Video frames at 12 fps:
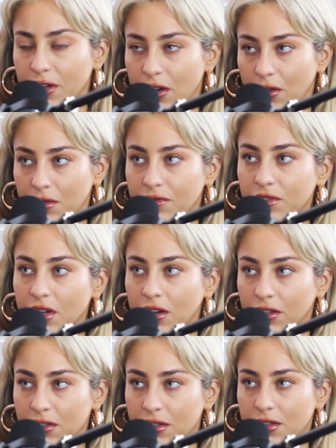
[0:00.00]
it a lot with
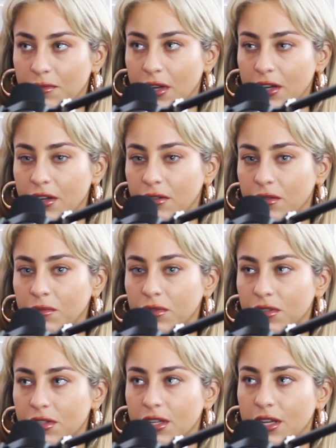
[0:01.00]
dance because I'm like, no one
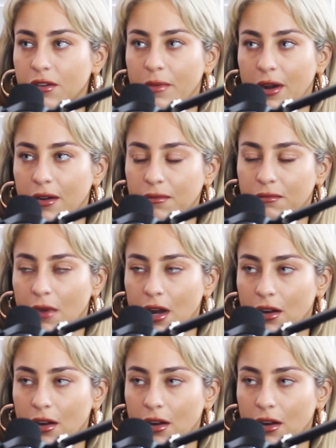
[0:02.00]
wants to hear about my